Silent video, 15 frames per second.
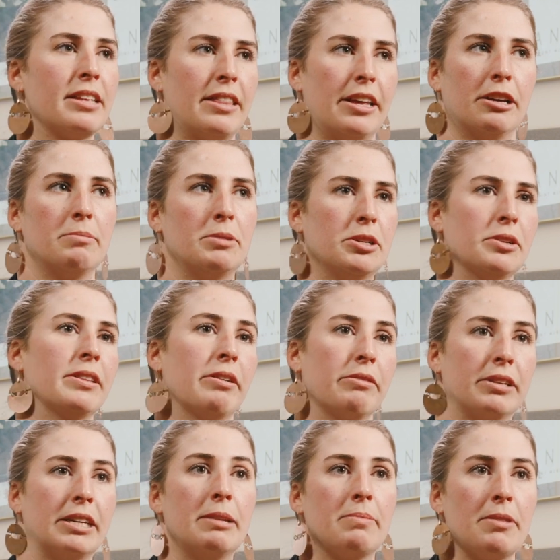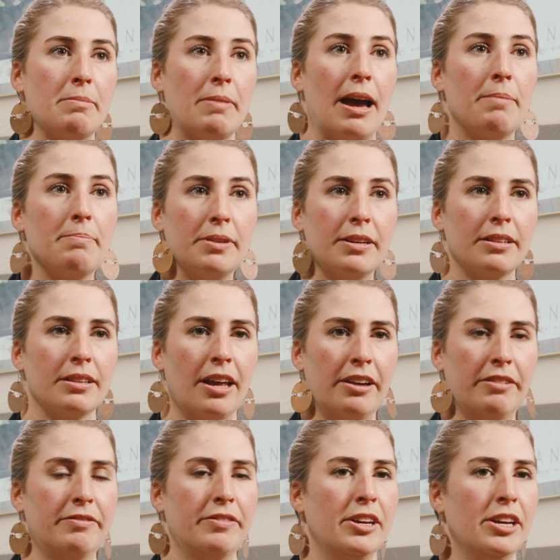that they could be doing that would keep them happy in life.